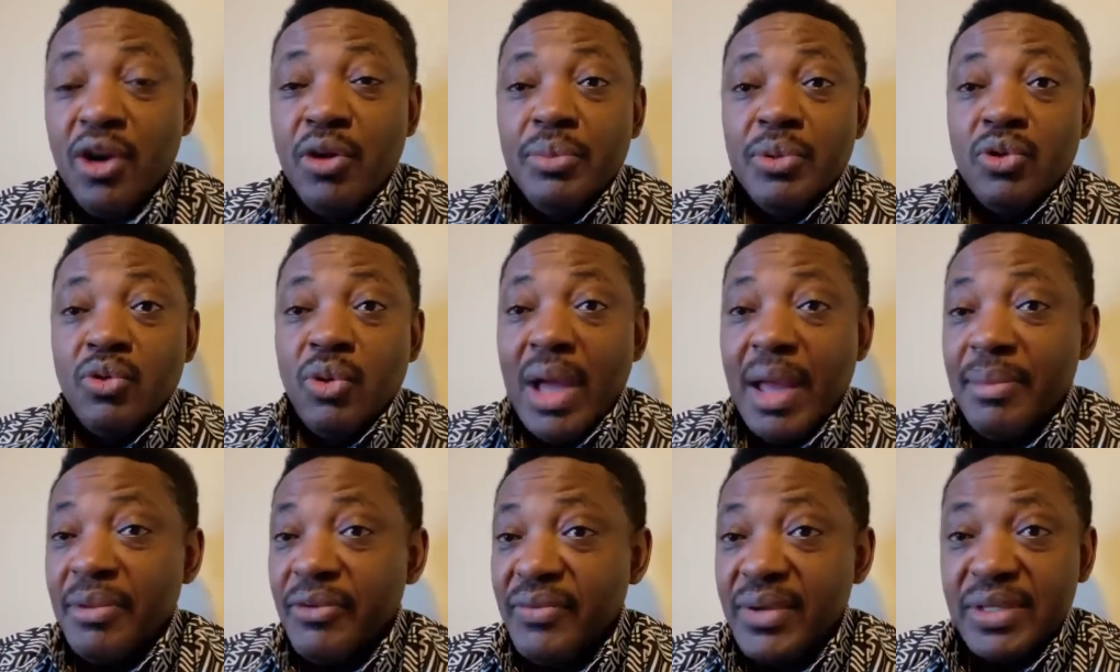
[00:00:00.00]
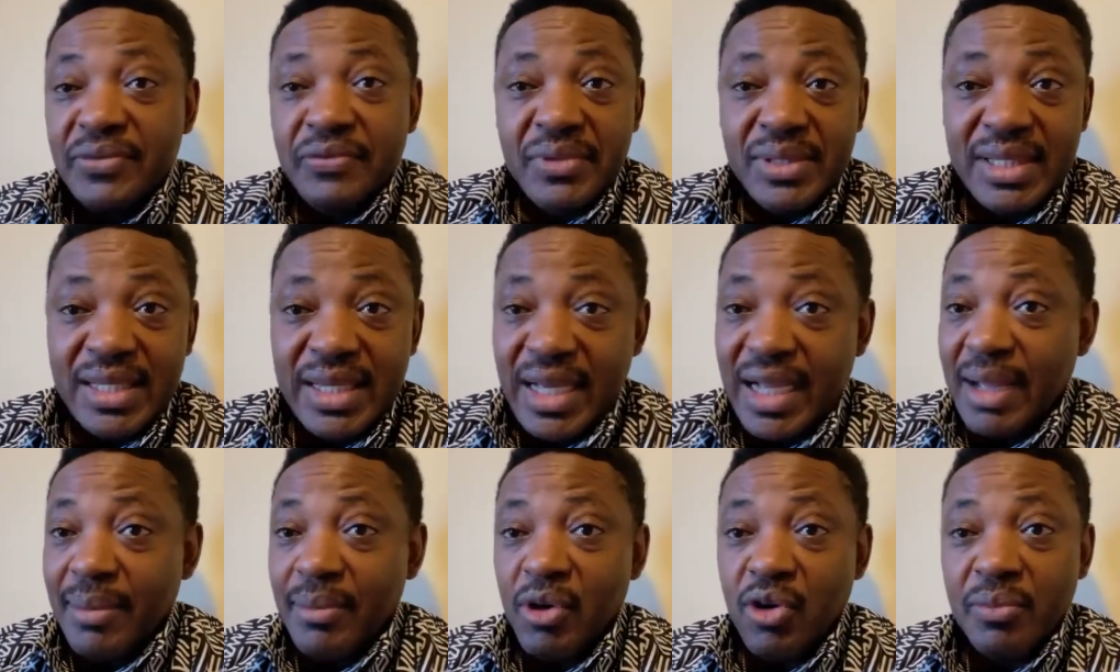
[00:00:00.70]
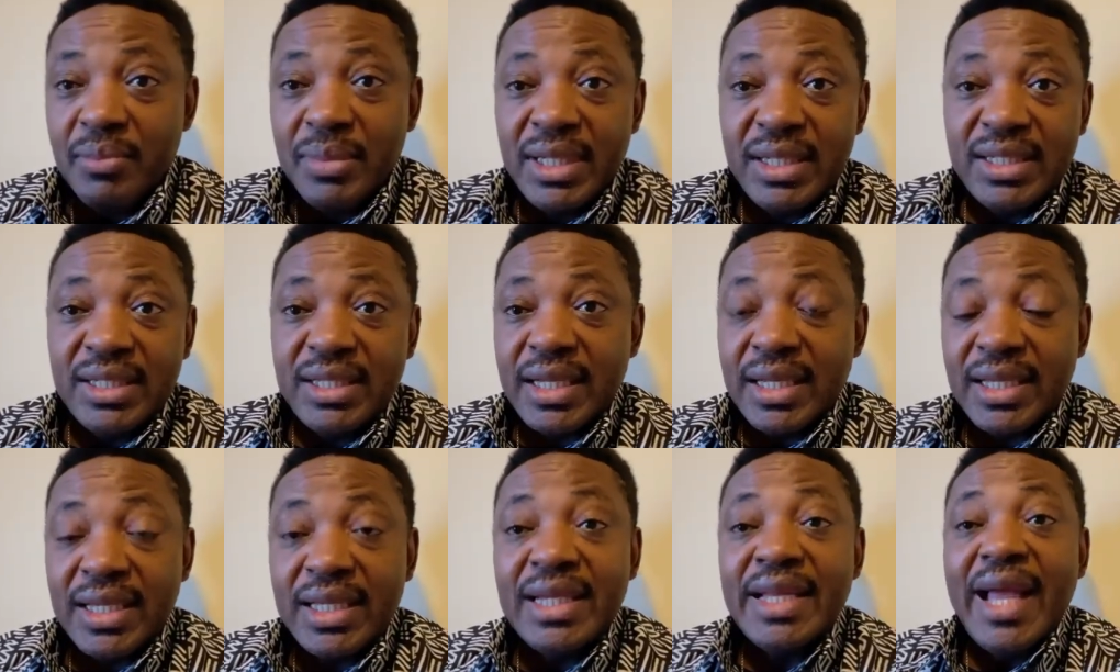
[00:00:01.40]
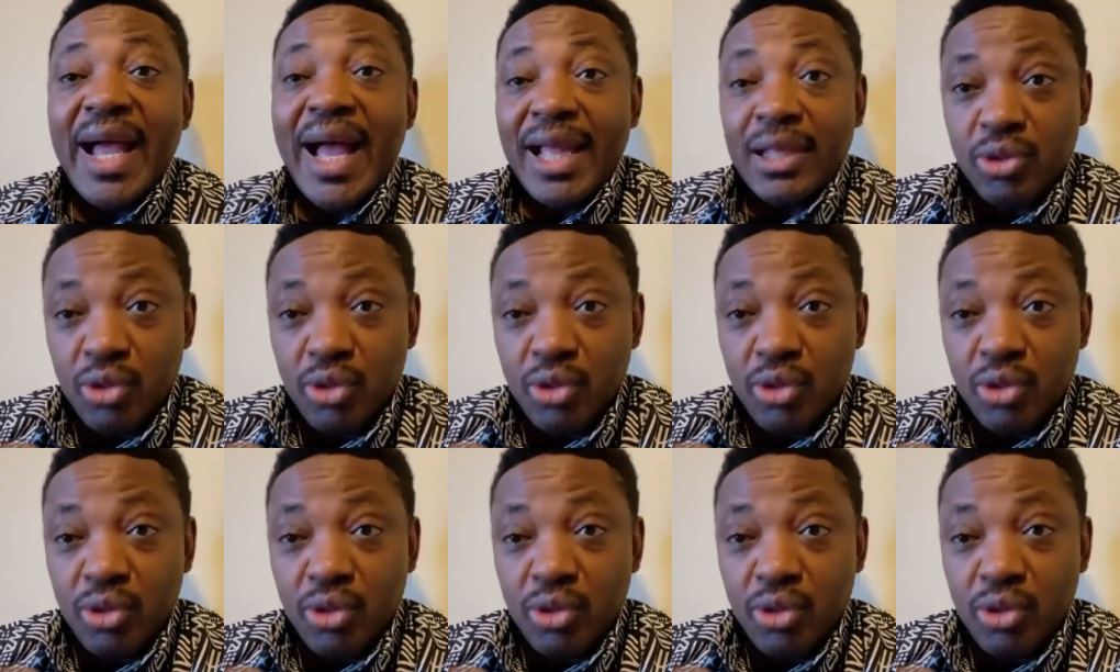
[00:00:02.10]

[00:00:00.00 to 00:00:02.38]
I know be no, I be first facing a Cameroon military and kill it.